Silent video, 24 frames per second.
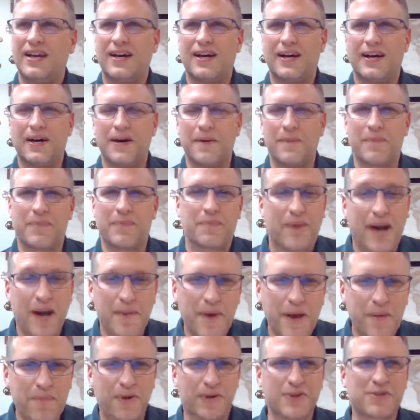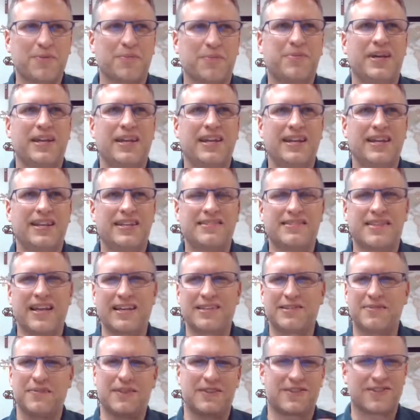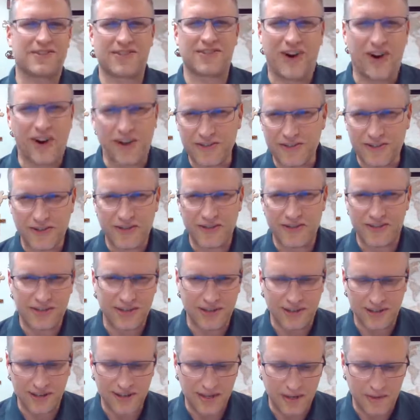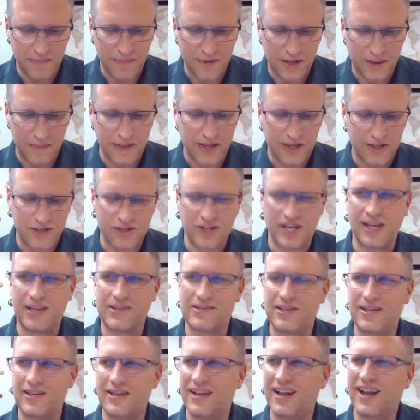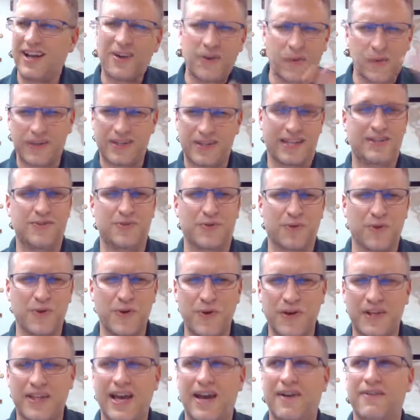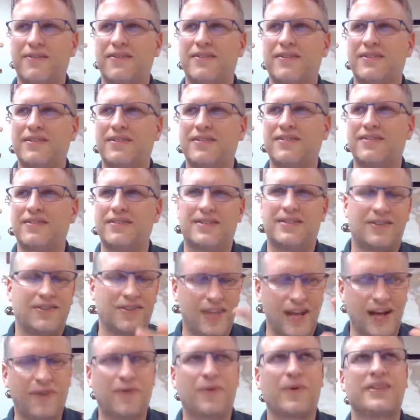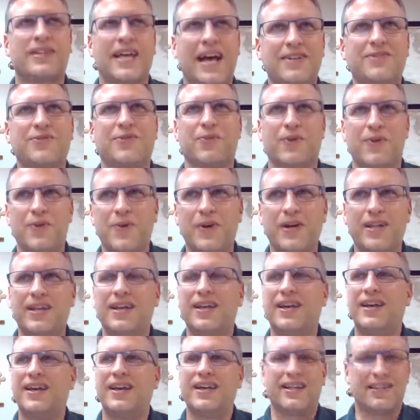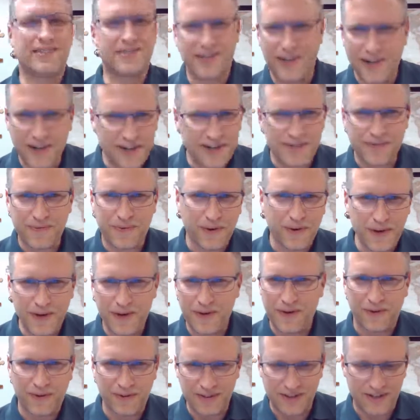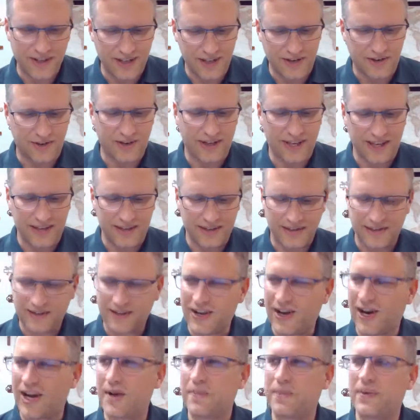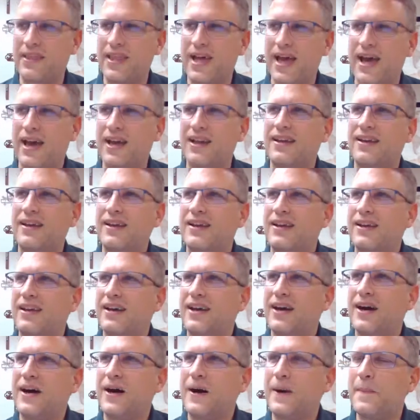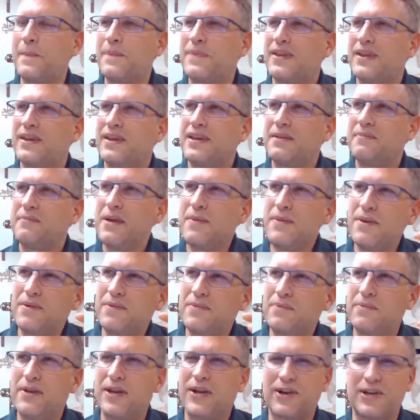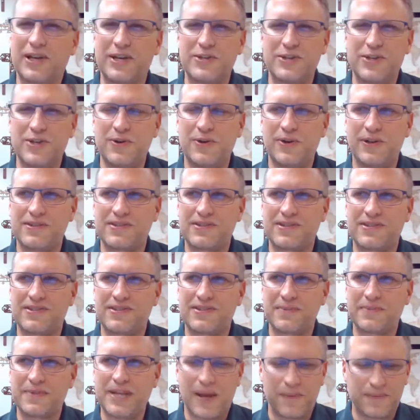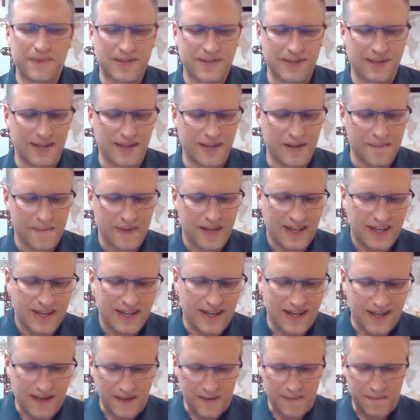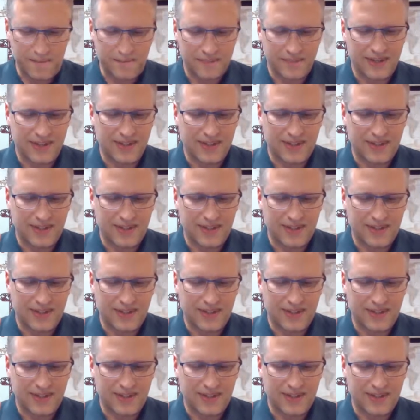my personal opinion is that some of the songs are just a bit cheesy. I don't want that to ruin that. I don't want that to ruin the series for you. Don't get caught up in that. Um, Maybe a bigger issue is sometimes um,